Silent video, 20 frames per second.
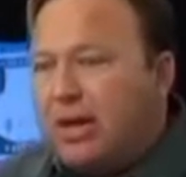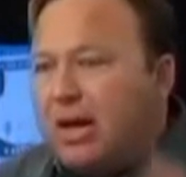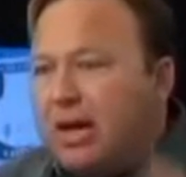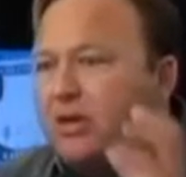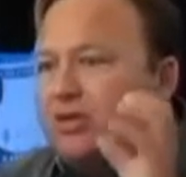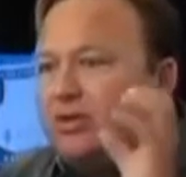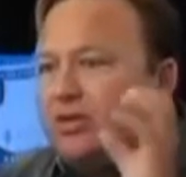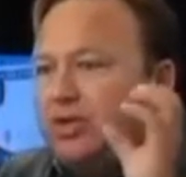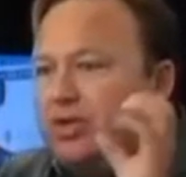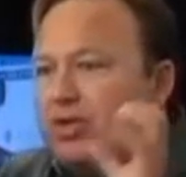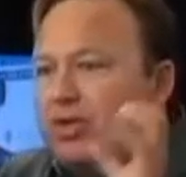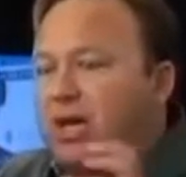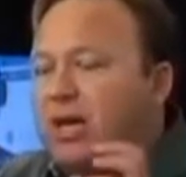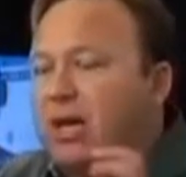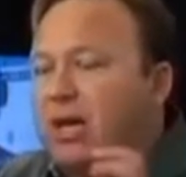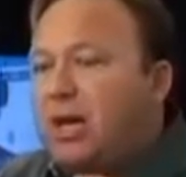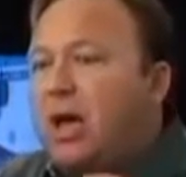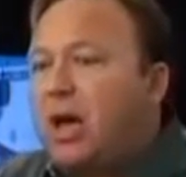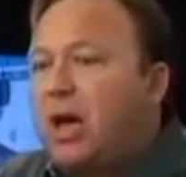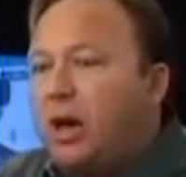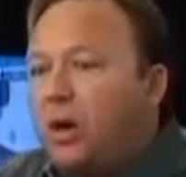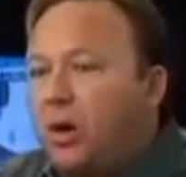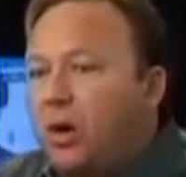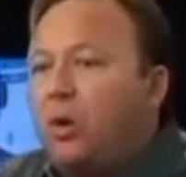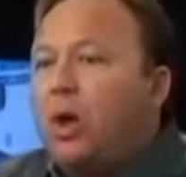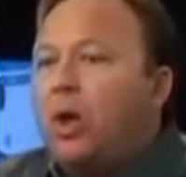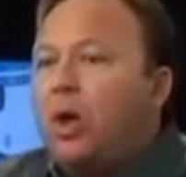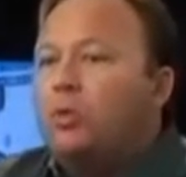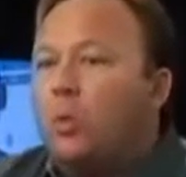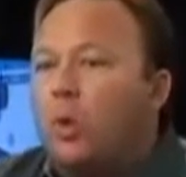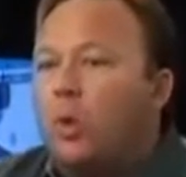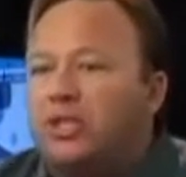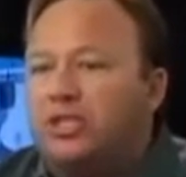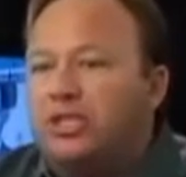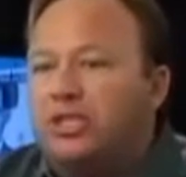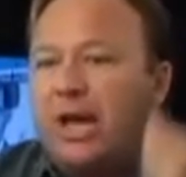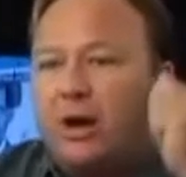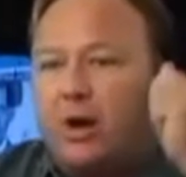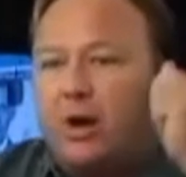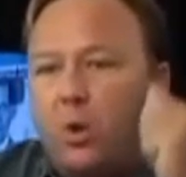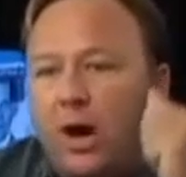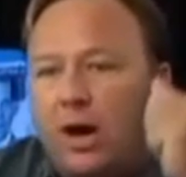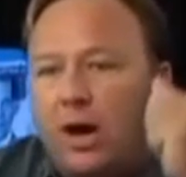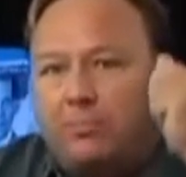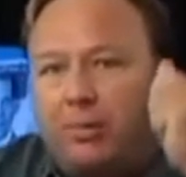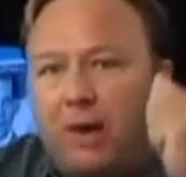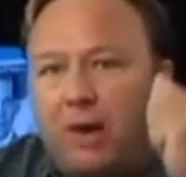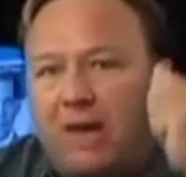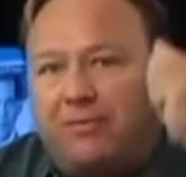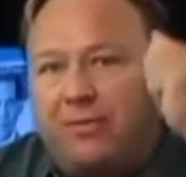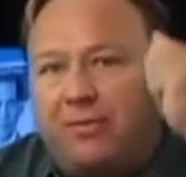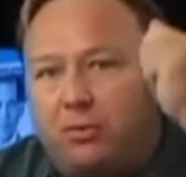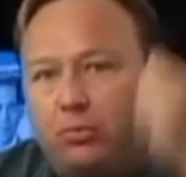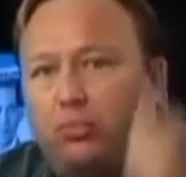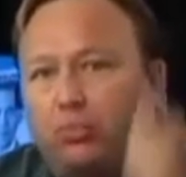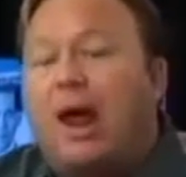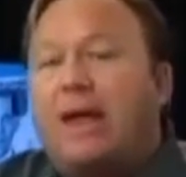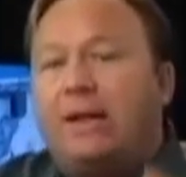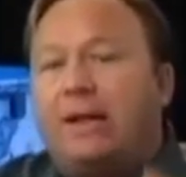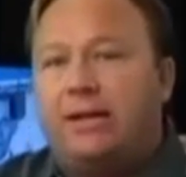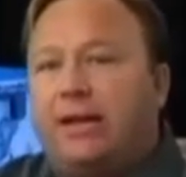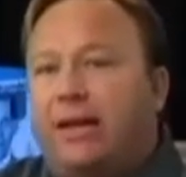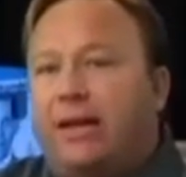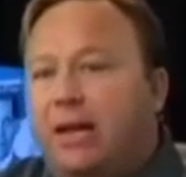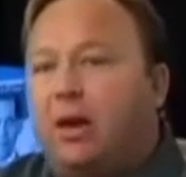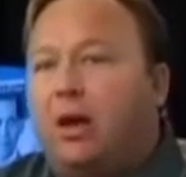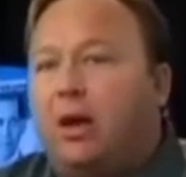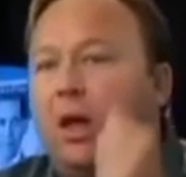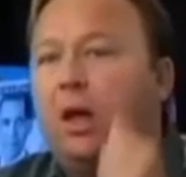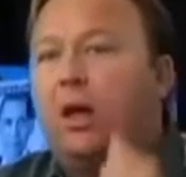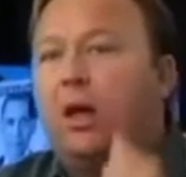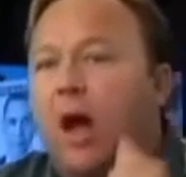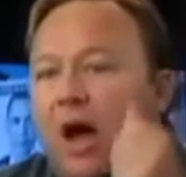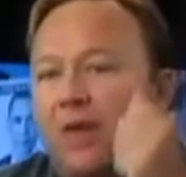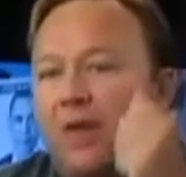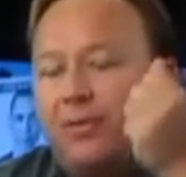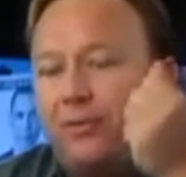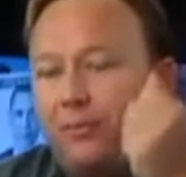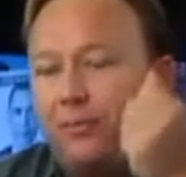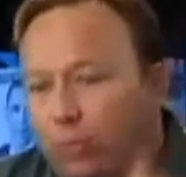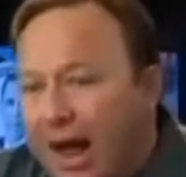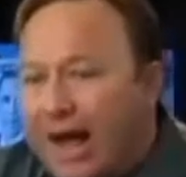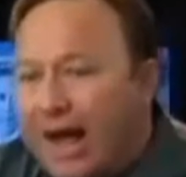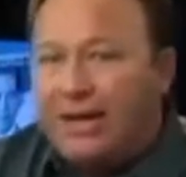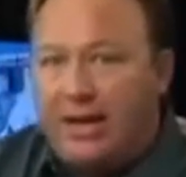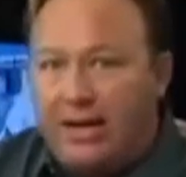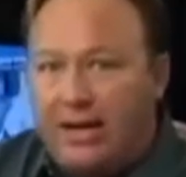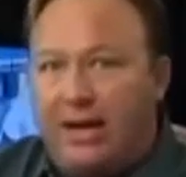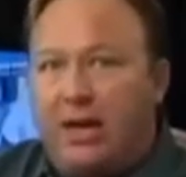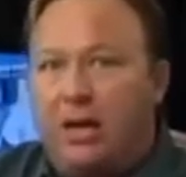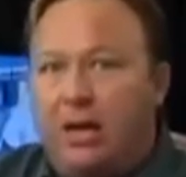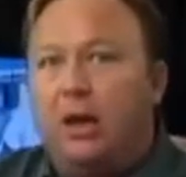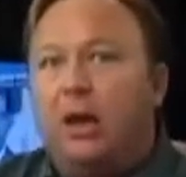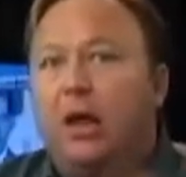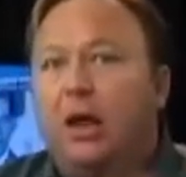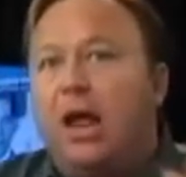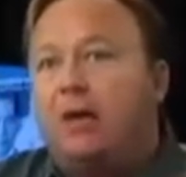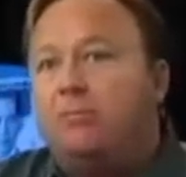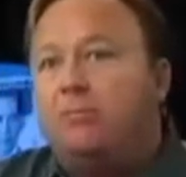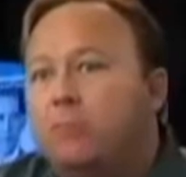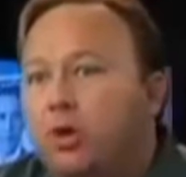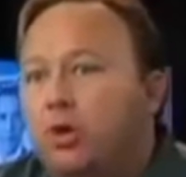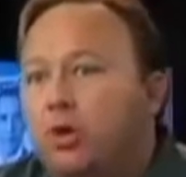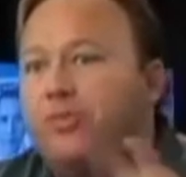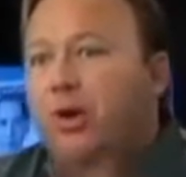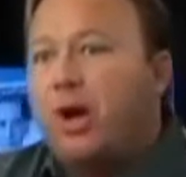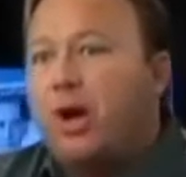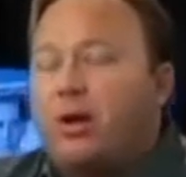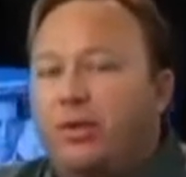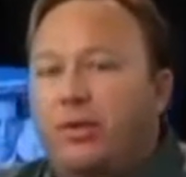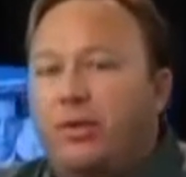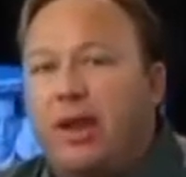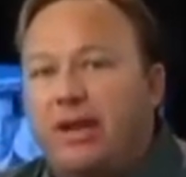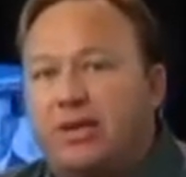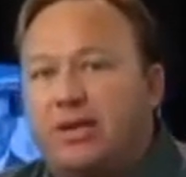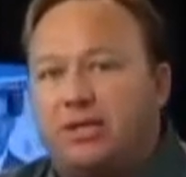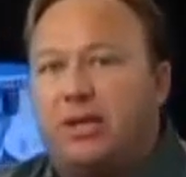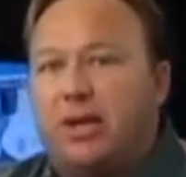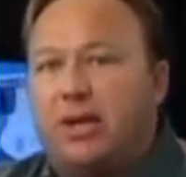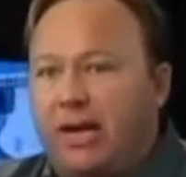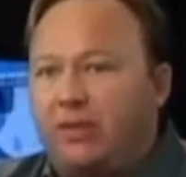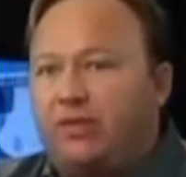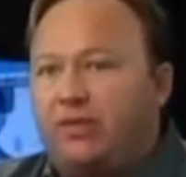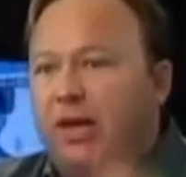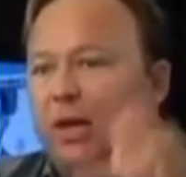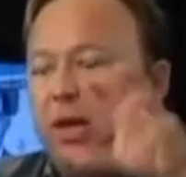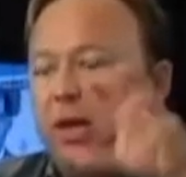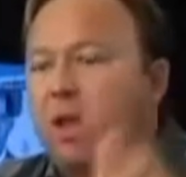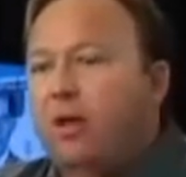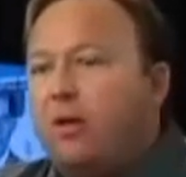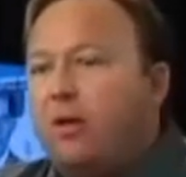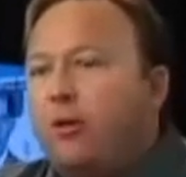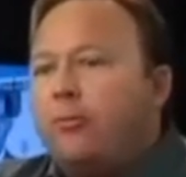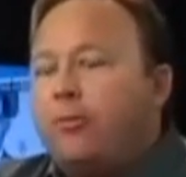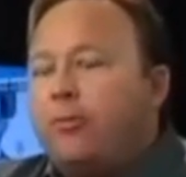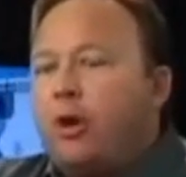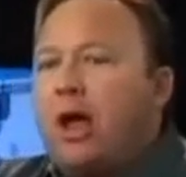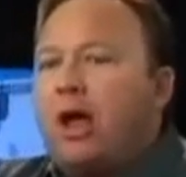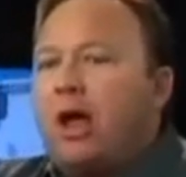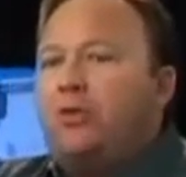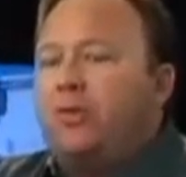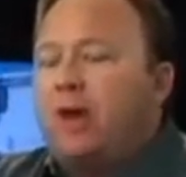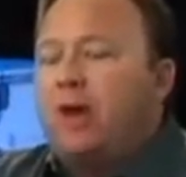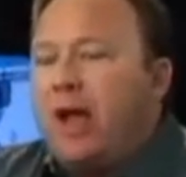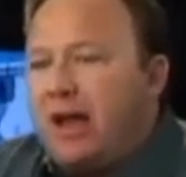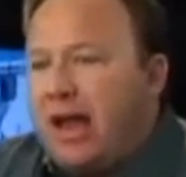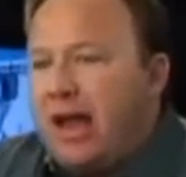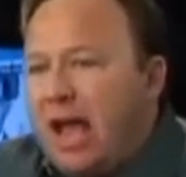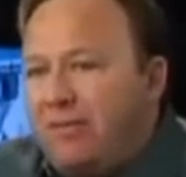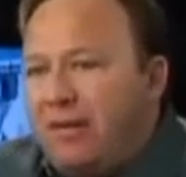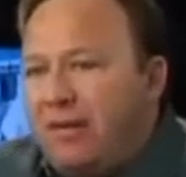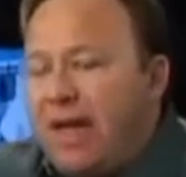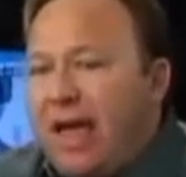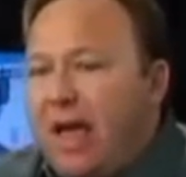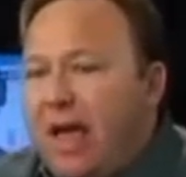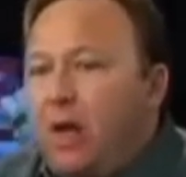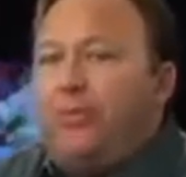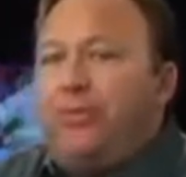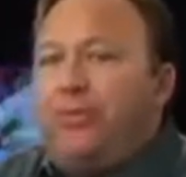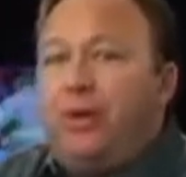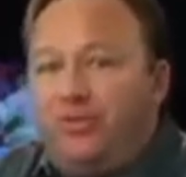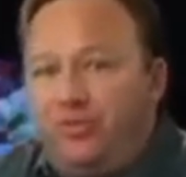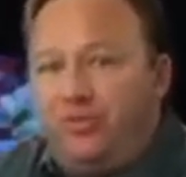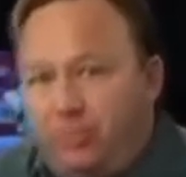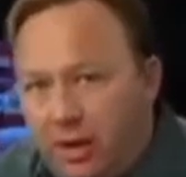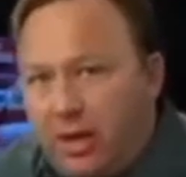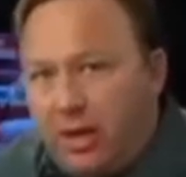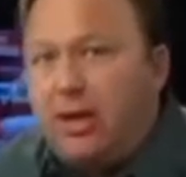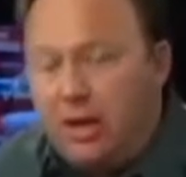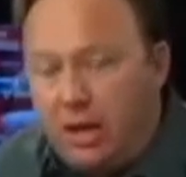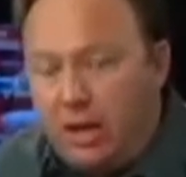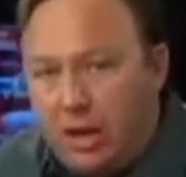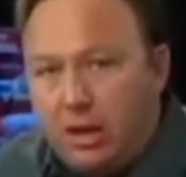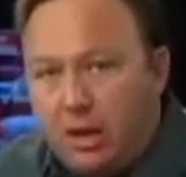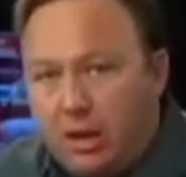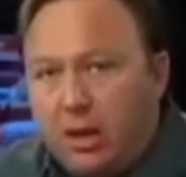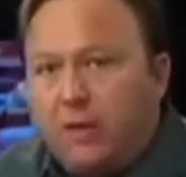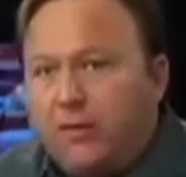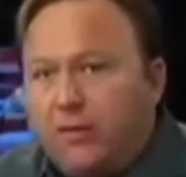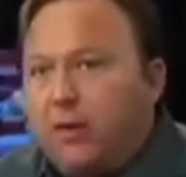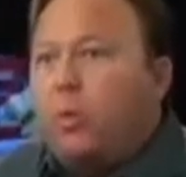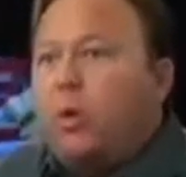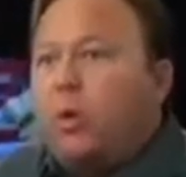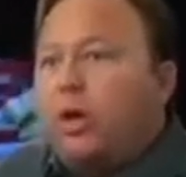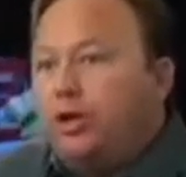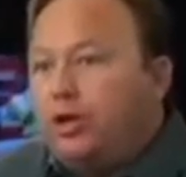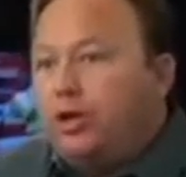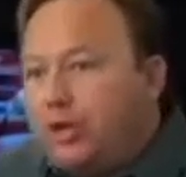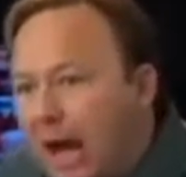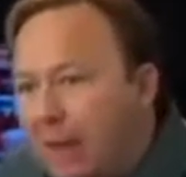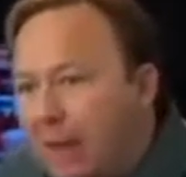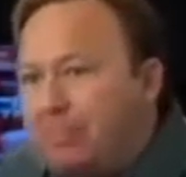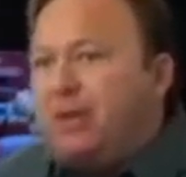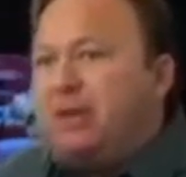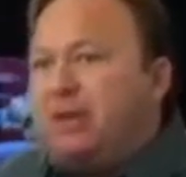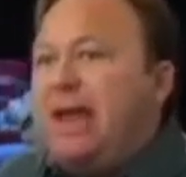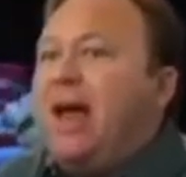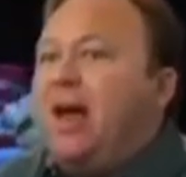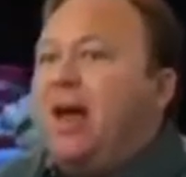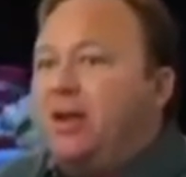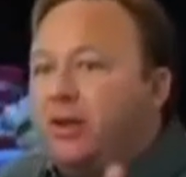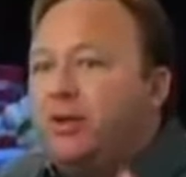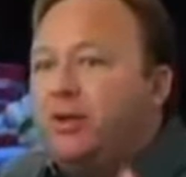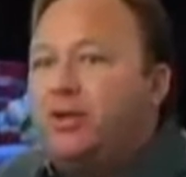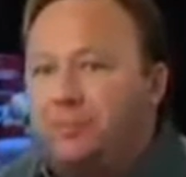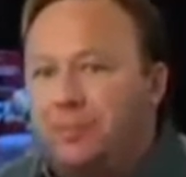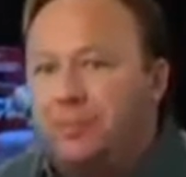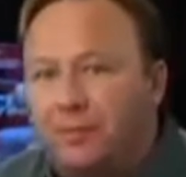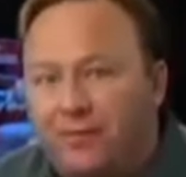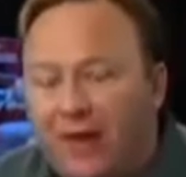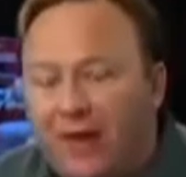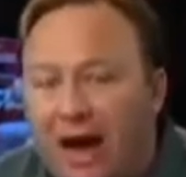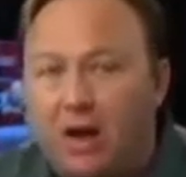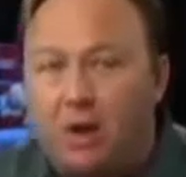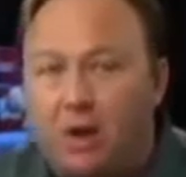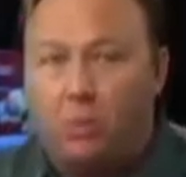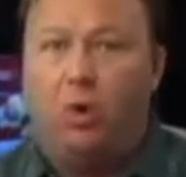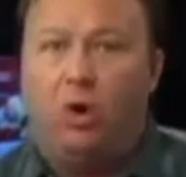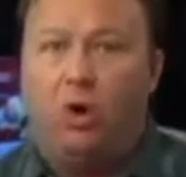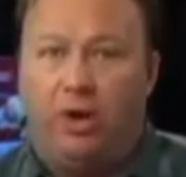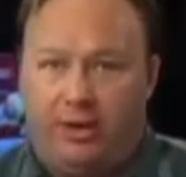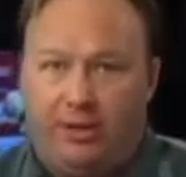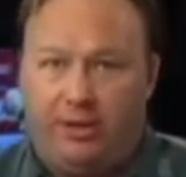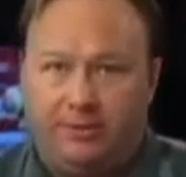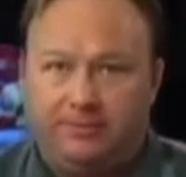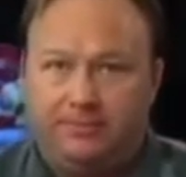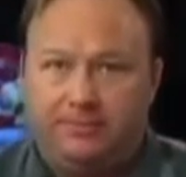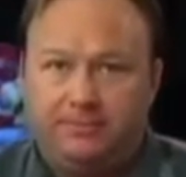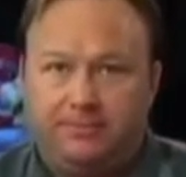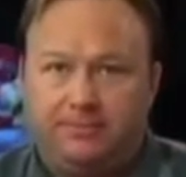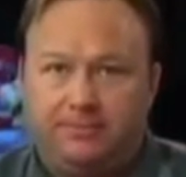because the CEO wants that quick profit right then off of wrecking it and moves on to the next thing. They're not trying to have a healthy tree. They want to chop it down and use it for firewood.